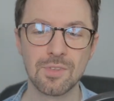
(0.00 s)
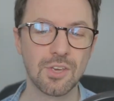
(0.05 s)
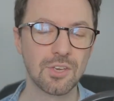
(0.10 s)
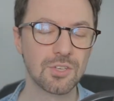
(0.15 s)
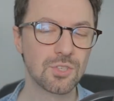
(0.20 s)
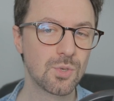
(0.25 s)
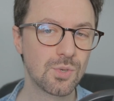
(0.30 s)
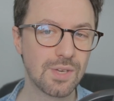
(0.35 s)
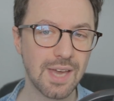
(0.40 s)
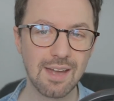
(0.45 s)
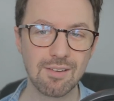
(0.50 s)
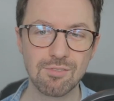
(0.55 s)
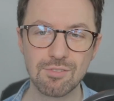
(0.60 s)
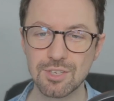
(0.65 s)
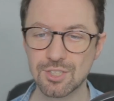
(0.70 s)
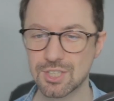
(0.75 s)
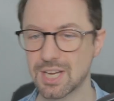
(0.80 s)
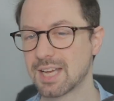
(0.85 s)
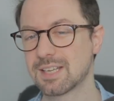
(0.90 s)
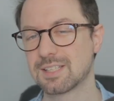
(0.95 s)
You get
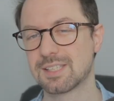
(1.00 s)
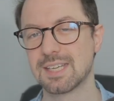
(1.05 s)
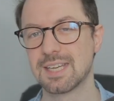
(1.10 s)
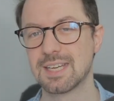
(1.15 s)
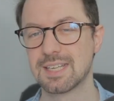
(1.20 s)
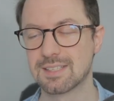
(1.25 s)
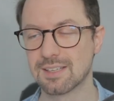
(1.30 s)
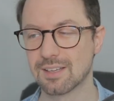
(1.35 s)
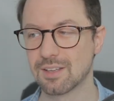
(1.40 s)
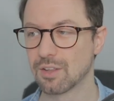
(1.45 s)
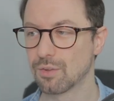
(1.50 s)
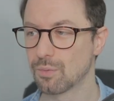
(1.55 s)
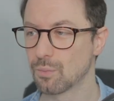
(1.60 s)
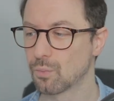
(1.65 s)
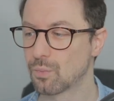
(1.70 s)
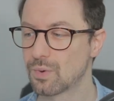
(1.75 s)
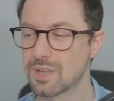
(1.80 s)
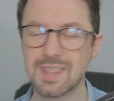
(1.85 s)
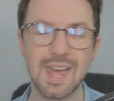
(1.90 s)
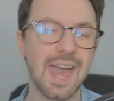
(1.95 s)
rejected
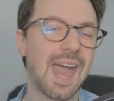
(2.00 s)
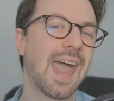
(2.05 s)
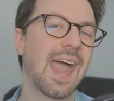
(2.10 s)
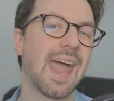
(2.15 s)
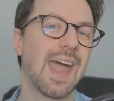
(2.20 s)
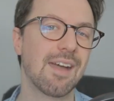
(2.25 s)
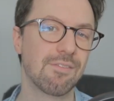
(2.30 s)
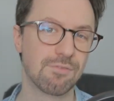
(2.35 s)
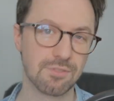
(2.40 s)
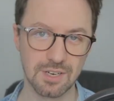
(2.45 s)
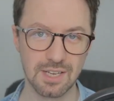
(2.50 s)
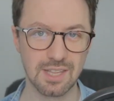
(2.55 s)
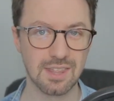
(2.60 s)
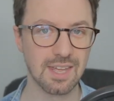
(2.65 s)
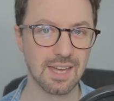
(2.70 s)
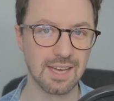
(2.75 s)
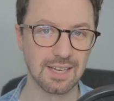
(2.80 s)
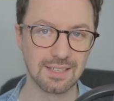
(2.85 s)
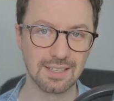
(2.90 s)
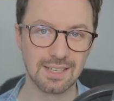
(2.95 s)
with
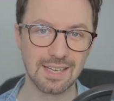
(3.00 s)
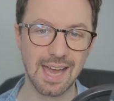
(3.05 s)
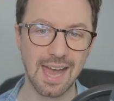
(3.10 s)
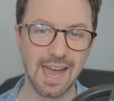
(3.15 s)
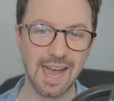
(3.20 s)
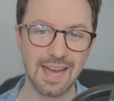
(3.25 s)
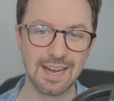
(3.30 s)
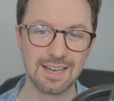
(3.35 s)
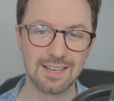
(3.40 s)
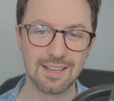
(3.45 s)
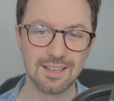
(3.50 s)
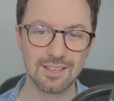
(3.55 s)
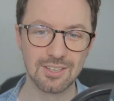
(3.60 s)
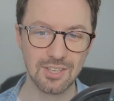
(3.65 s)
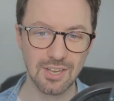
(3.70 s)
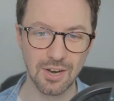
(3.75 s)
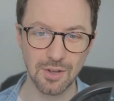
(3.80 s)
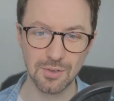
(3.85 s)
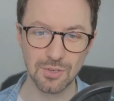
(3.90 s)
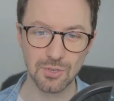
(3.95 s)
everything. And,
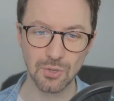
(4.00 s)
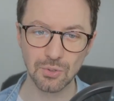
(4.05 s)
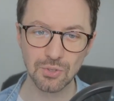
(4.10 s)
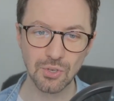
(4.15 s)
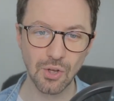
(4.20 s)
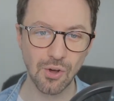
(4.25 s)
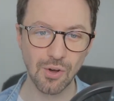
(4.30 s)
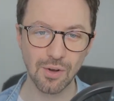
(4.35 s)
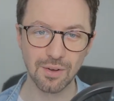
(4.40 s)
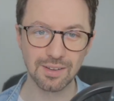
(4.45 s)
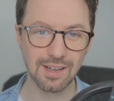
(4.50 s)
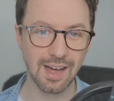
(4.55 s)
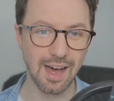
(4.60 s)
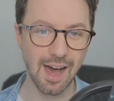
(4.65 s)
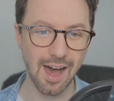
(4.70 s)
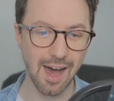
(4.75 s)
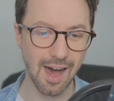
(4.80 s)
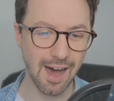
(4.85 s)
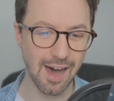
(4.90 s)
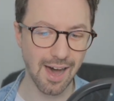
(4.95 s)
you know, you're not
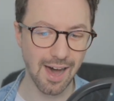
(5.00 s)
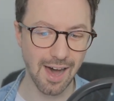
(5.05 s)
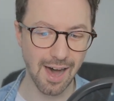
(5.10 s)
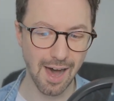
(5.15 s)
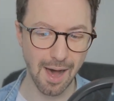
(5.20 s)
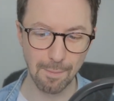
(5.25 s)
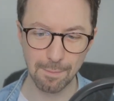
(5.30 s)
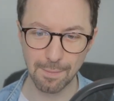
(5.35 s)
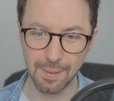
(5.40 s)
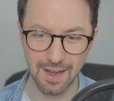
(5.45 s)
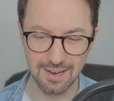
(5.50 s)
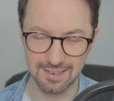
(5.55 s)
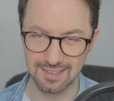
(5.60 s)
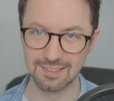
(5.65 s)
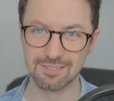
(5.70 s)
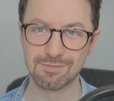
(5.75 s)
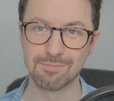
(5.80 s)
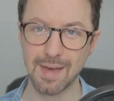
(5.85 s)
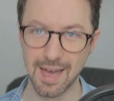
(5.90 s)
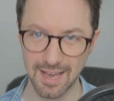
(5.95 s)
uh, a puddle
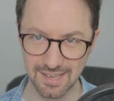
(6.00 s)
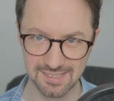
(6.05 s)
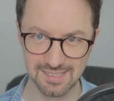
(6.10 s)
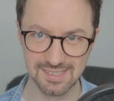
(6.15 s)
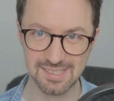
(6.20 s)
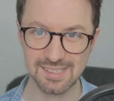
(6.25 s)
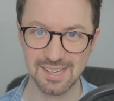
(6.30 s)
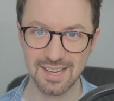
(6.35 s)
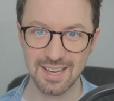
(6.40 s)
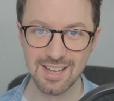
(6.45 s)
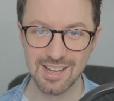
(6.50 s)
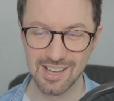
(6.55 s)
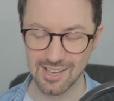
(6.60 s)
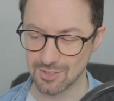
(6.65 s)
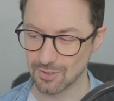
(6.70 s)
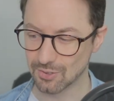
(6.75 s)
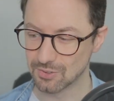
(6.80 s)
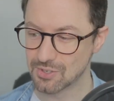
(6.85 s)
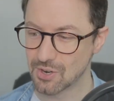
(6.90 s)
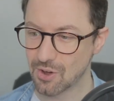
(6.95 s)
of mess.
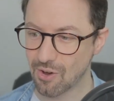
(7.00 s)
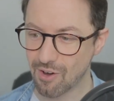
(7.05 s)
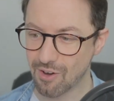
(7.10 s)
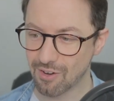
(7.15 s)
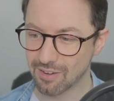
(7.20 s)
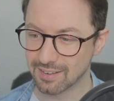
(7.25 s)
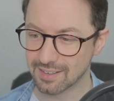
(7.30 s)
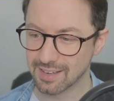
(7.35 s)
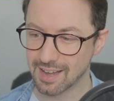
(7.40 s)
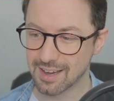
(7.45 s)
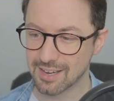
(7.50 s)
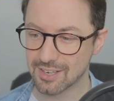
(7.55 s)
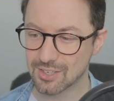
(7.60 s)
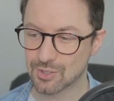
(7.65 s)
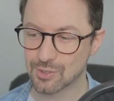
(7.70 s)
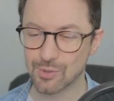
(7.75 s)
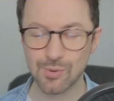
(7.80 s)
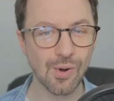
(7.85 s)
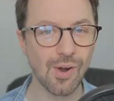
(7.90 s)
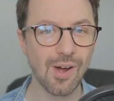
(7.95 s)
You're not
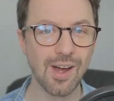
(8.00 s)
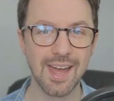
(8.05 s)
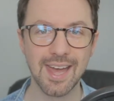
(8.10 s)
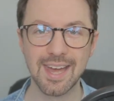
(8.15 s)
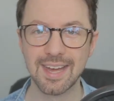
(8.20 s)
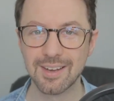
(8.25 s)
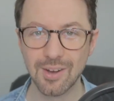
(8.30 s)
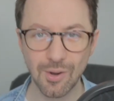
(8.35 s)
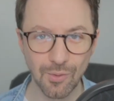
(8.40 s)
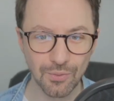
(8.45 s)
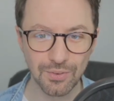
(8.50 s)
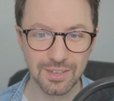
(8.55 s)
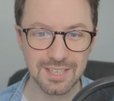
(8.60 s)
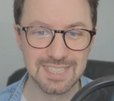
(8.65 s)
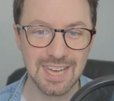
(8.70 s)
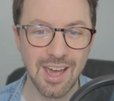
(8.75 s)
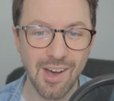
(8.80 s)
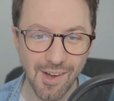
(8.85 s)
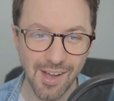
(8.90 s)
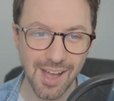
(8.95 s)
crying all the
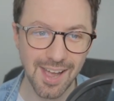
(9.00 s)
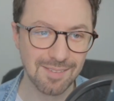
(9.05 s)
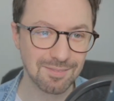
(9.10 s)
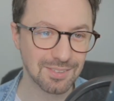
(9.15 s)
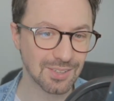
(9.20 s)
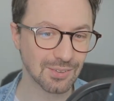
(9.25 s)
time.